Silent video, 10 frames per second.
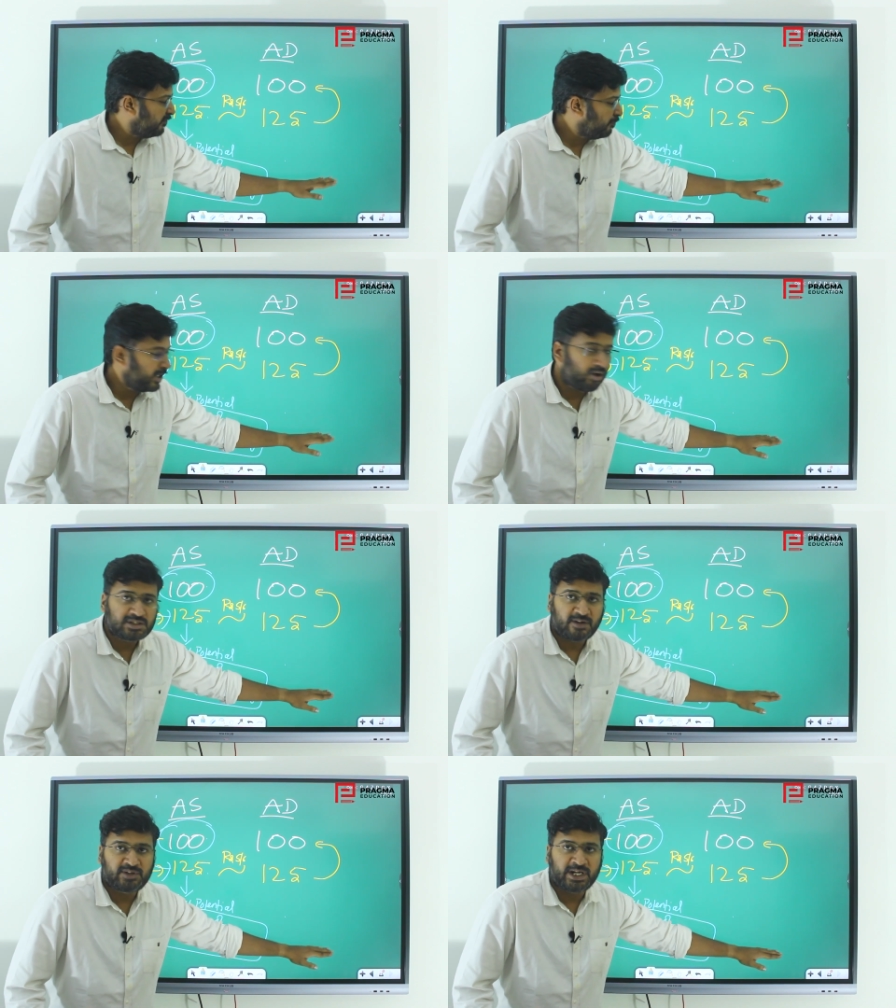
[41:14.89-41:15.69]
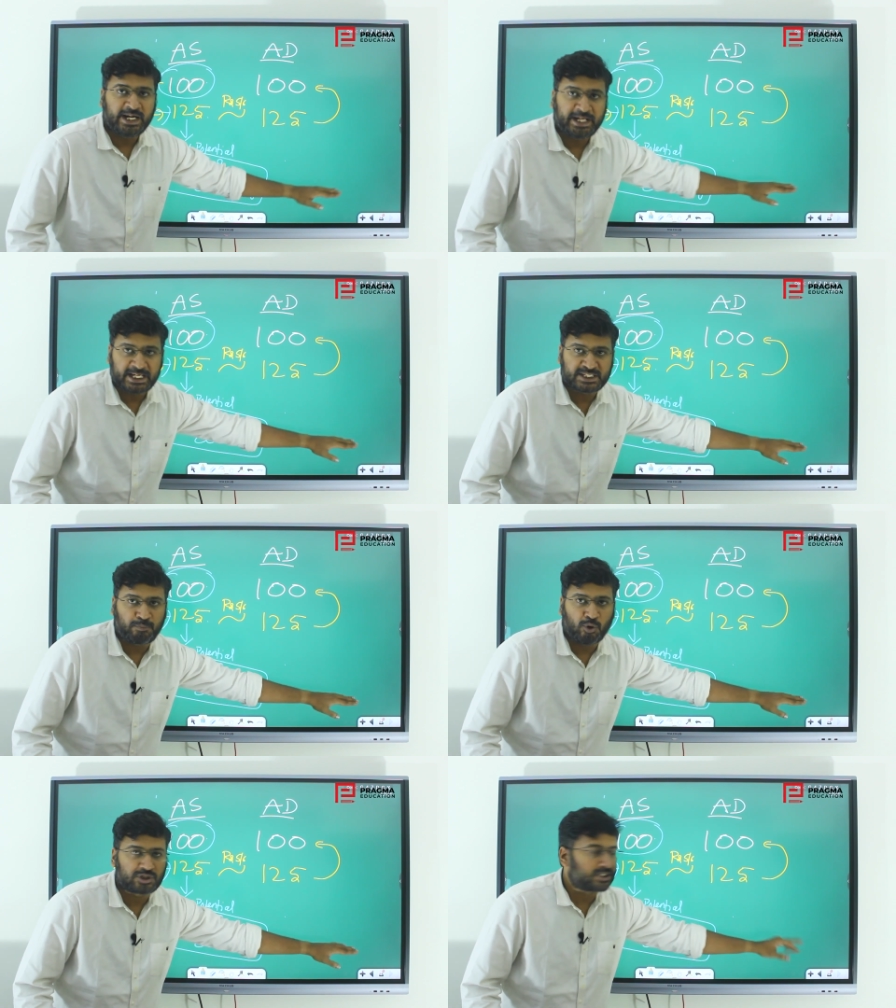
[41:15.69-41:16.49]
If because of the net
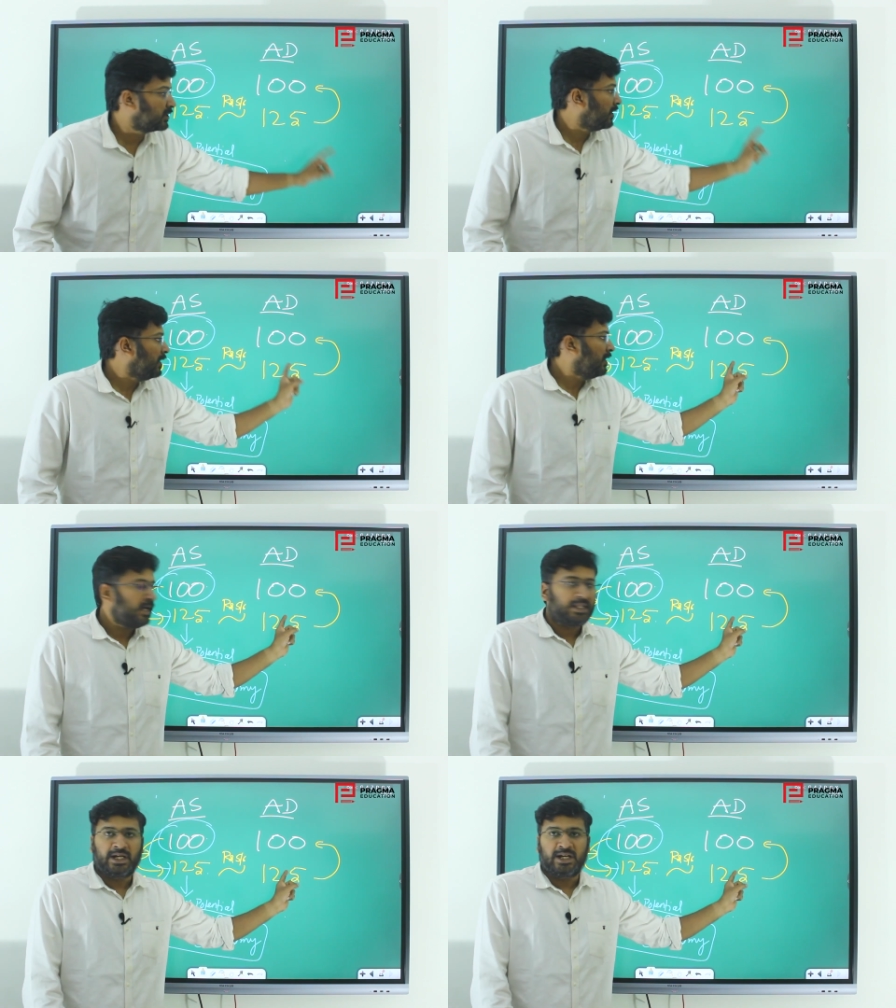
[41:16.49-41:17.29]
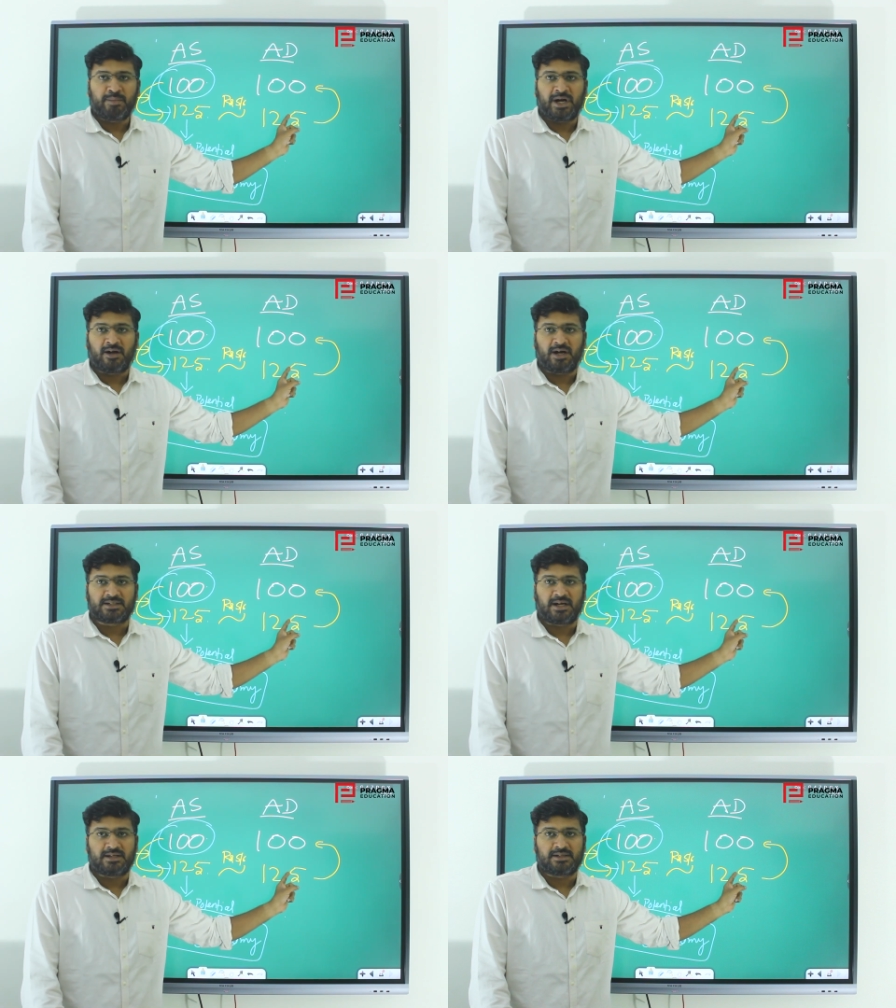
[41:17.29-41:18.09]
exports the demand
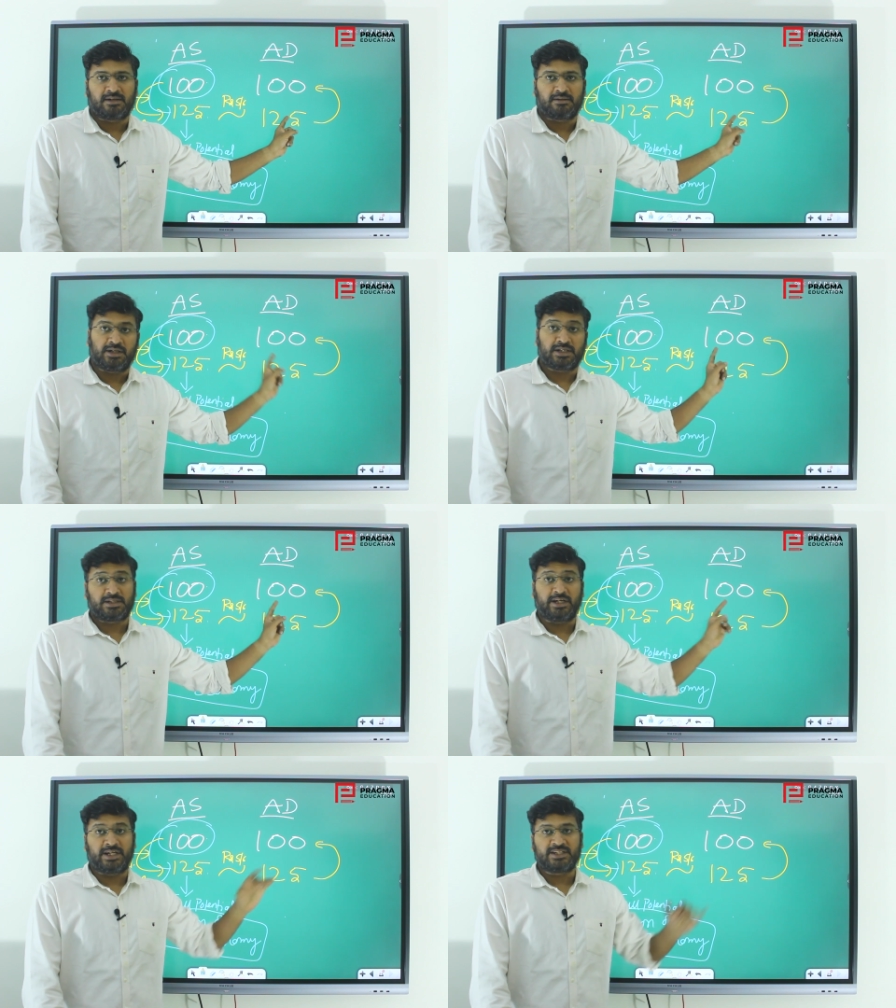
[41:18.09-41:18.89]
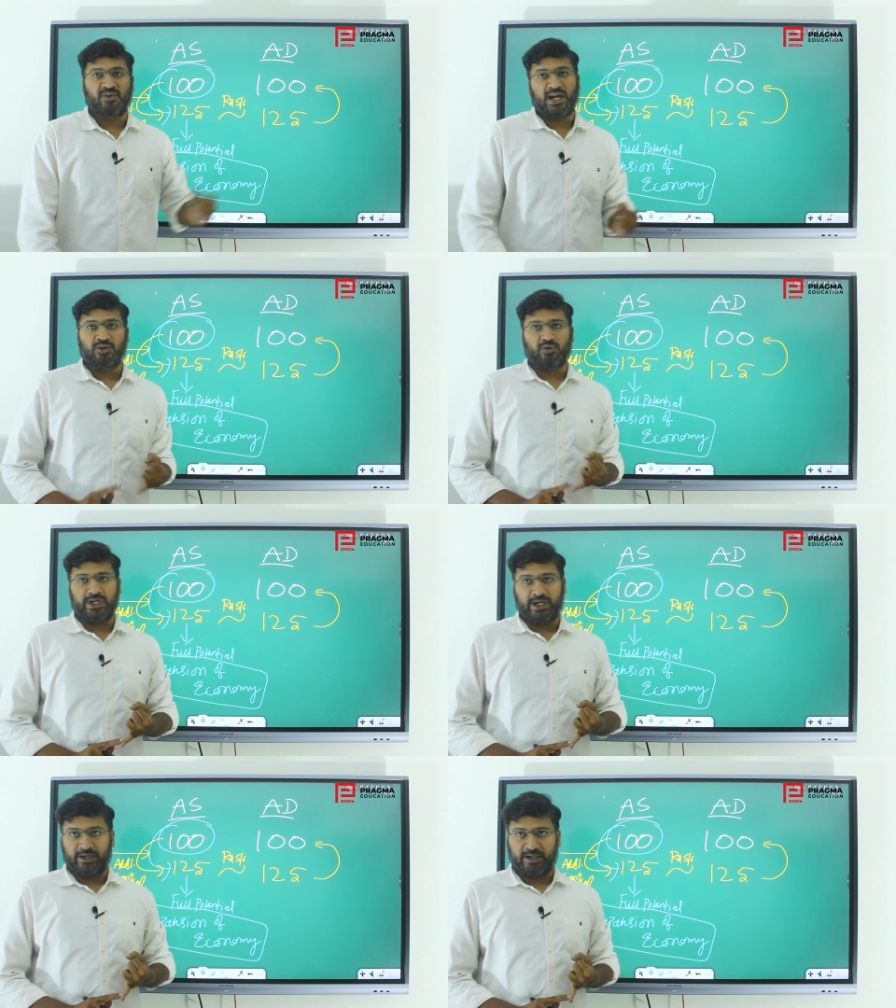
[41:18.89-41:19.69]
has risen, yes, it is value
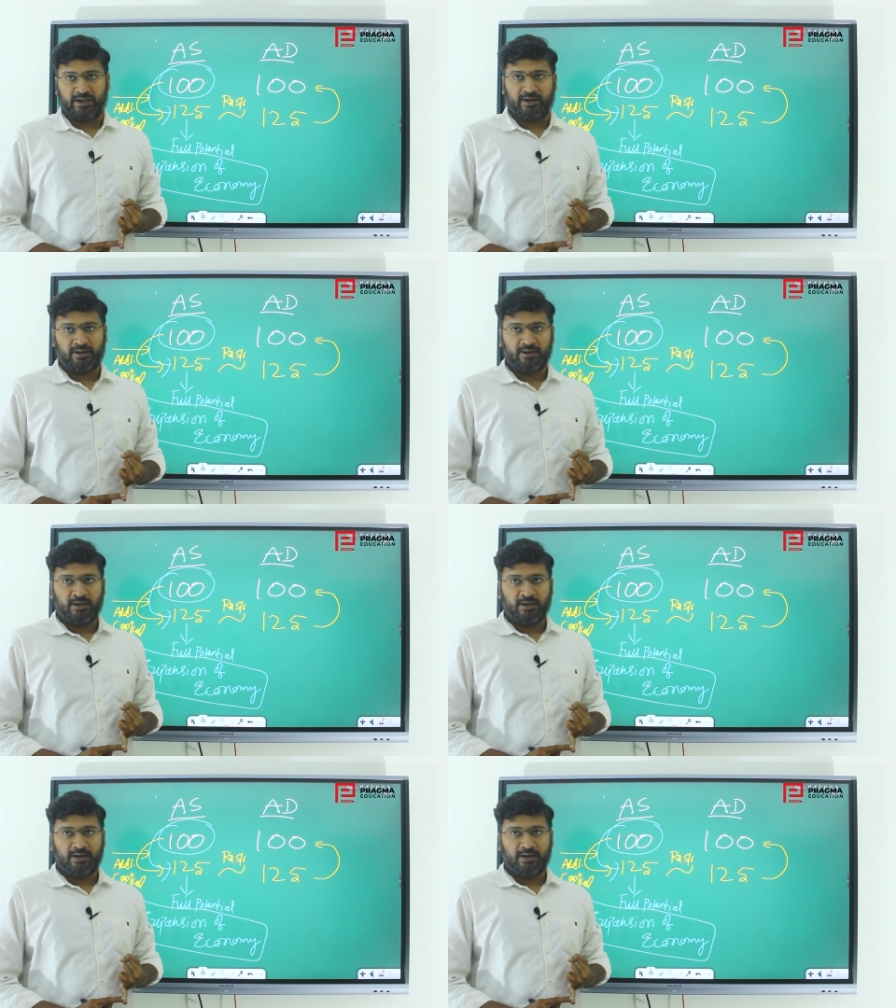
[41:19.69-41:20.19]
created.